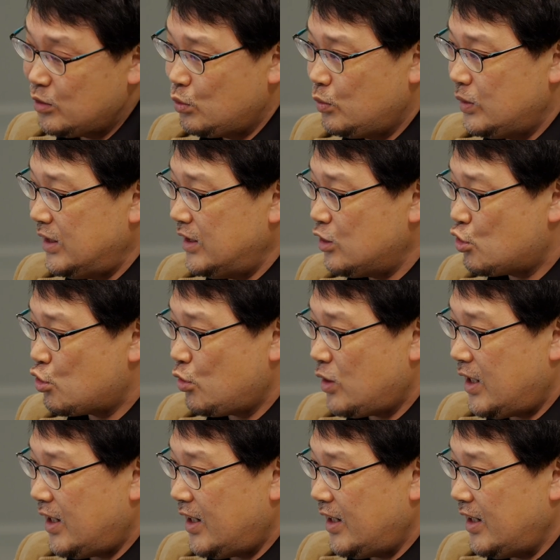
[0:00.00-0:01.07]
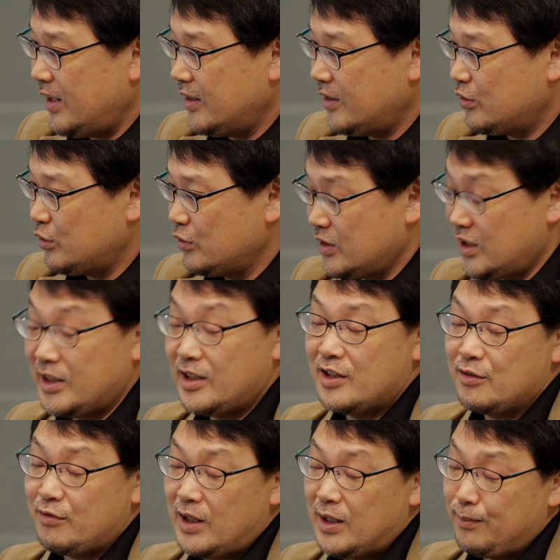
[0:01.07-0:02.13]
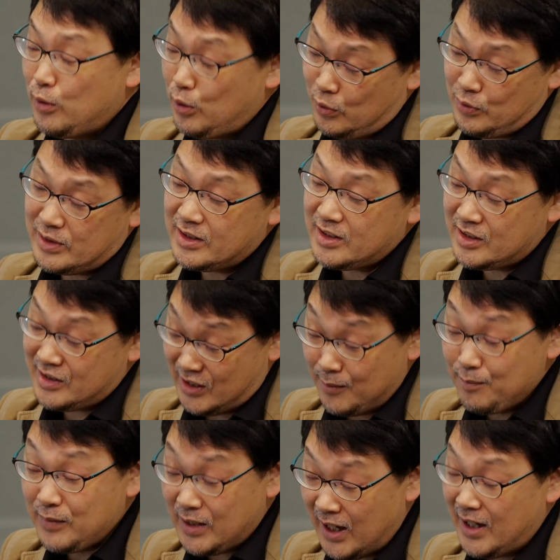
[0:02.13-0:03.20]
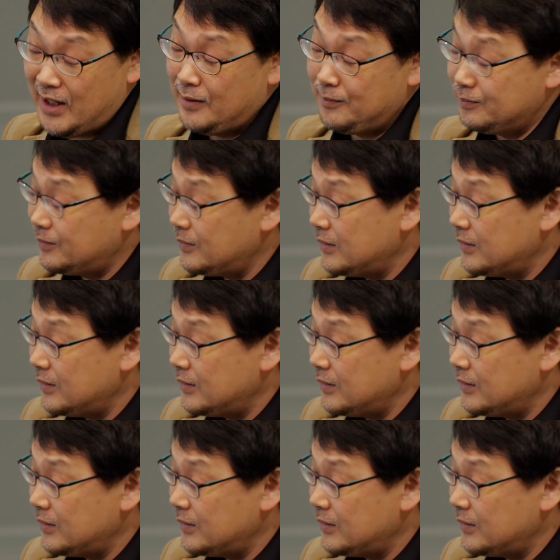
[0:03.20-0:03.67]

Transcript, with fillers: we try to satisfy both at the same time.